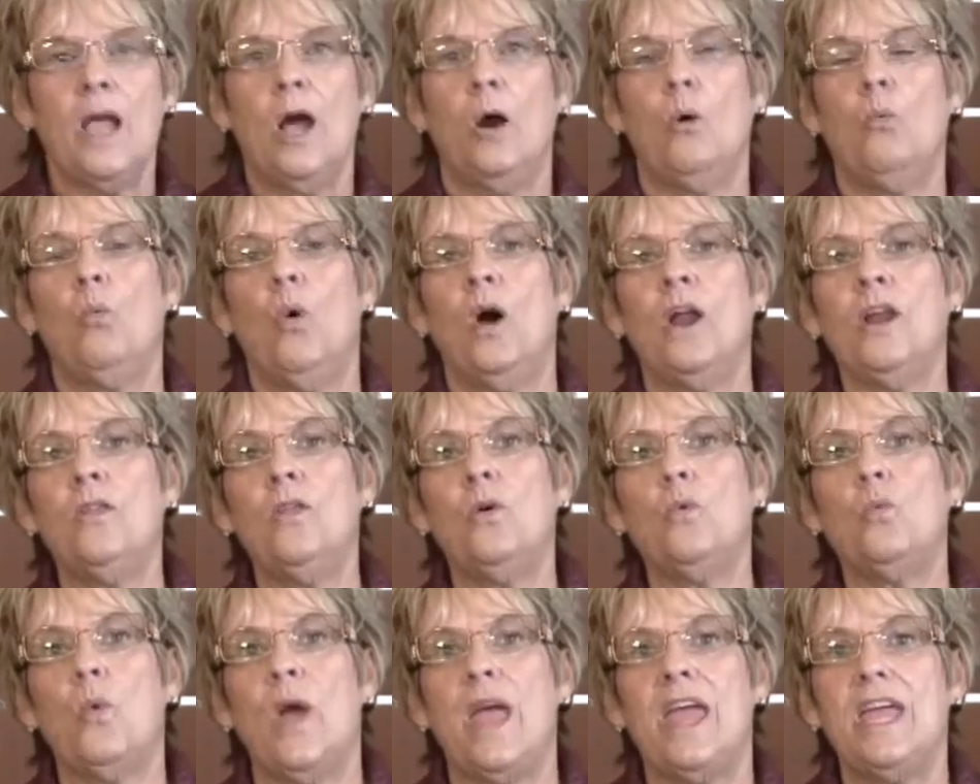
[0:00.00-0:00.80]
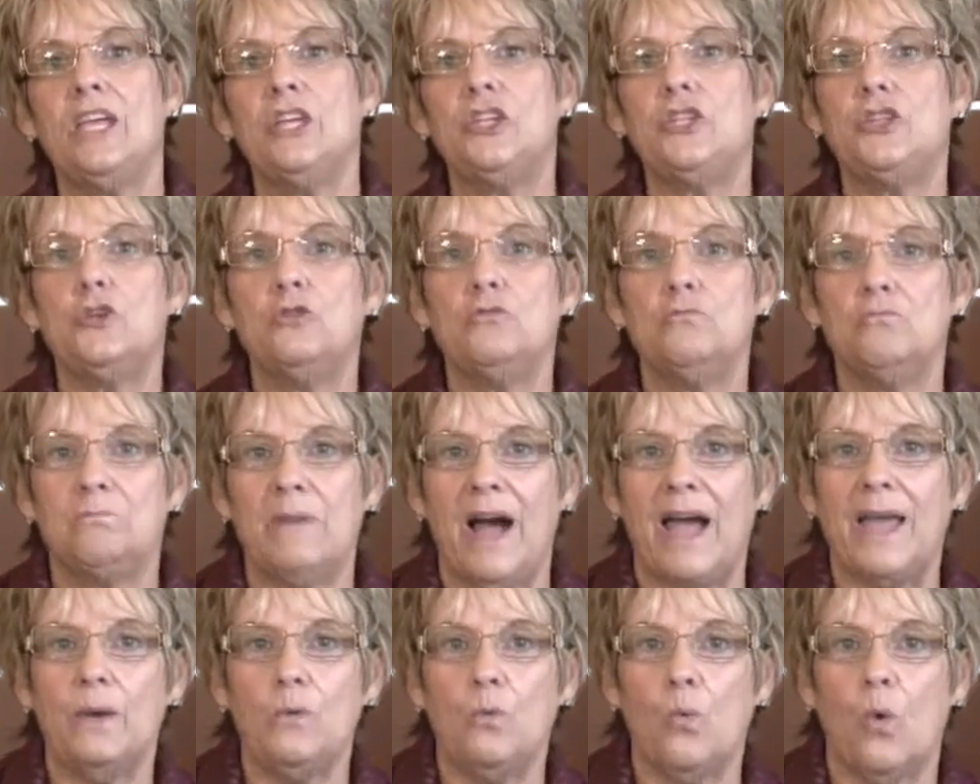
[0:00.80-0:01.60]
One of the ways you
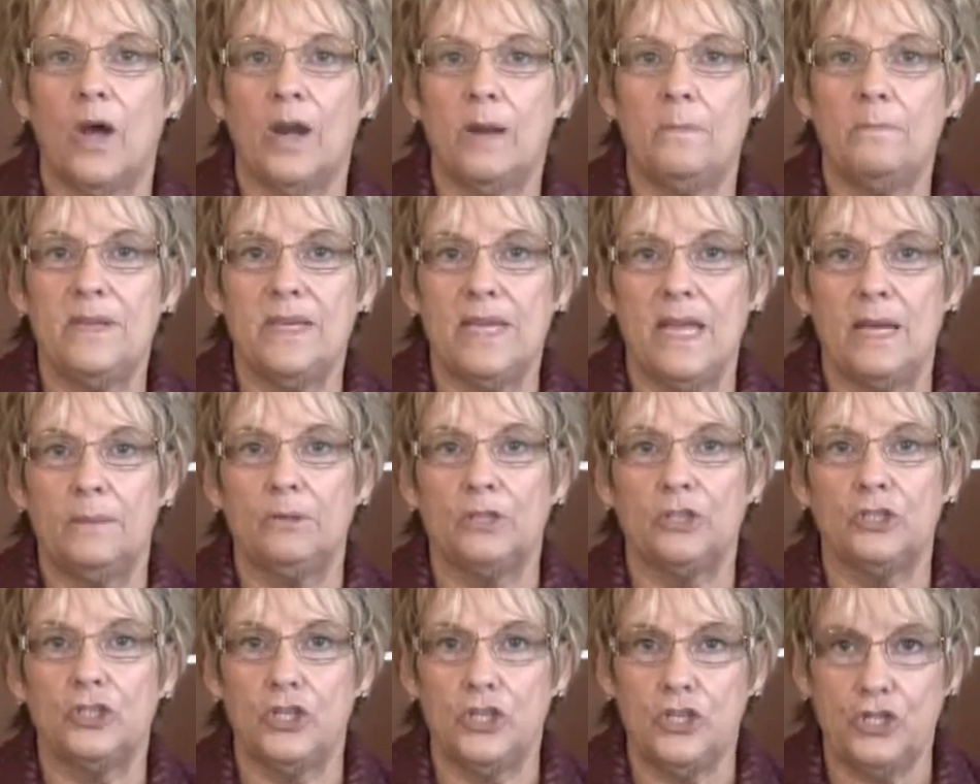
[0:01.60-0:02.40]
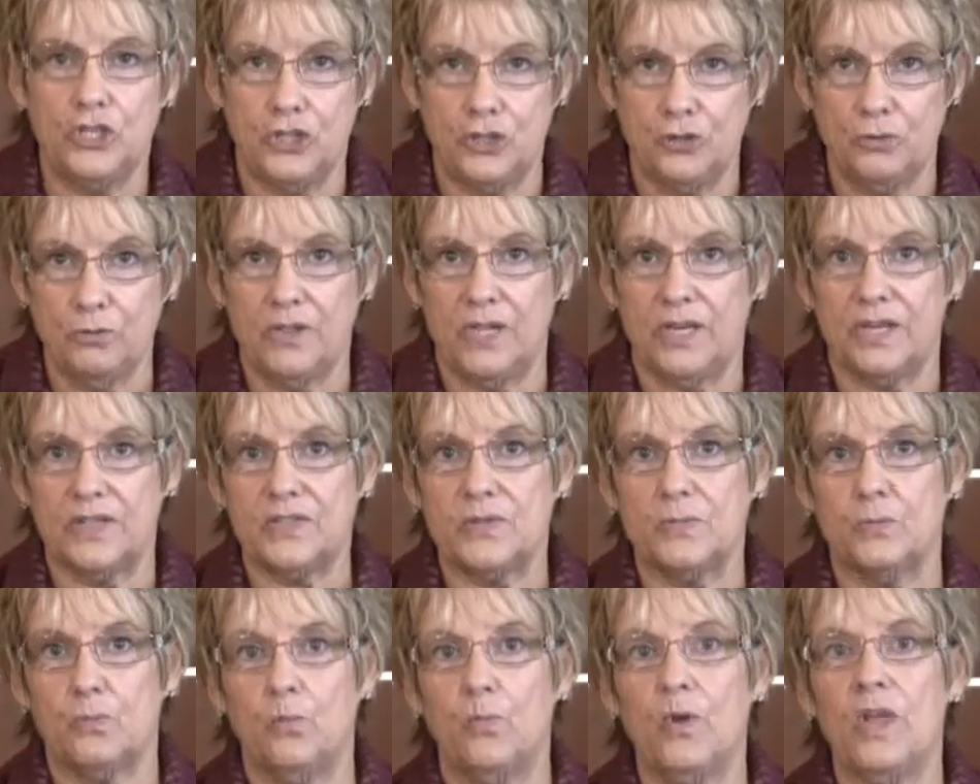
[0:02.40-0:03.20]
might want to be able to do
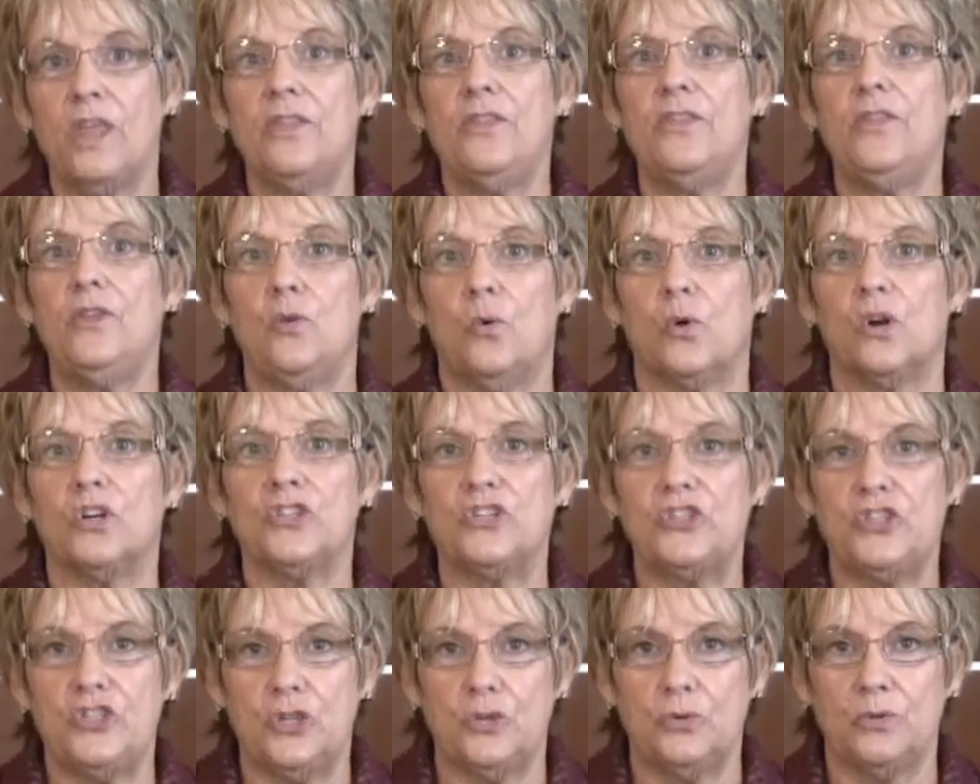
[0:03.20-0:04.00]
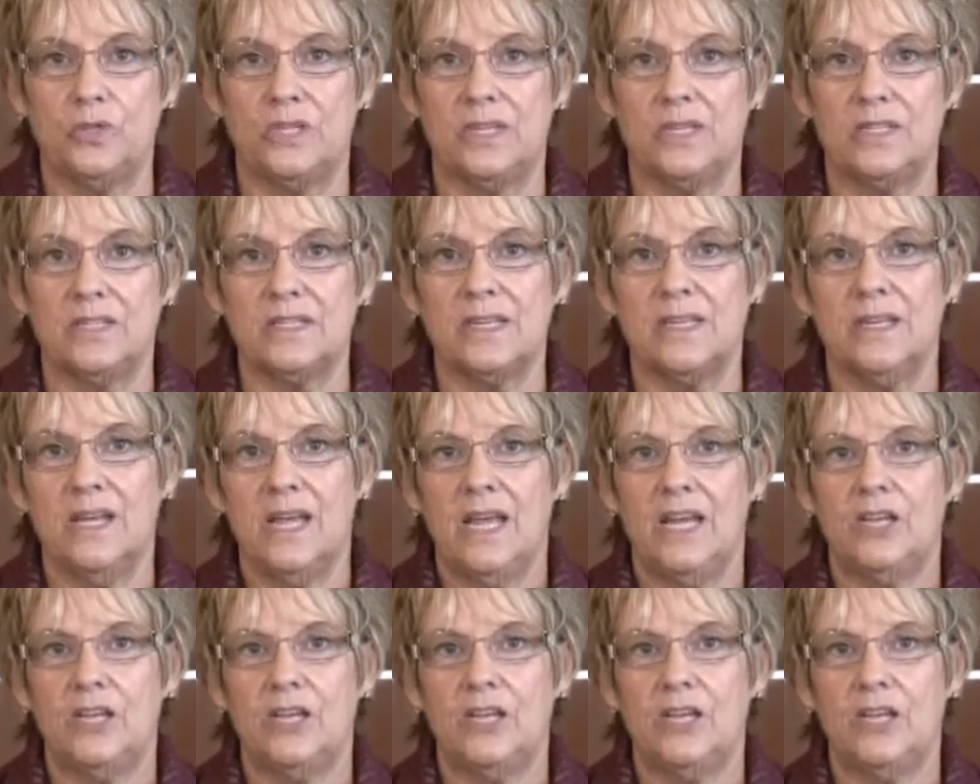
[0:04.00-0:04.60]
this with your students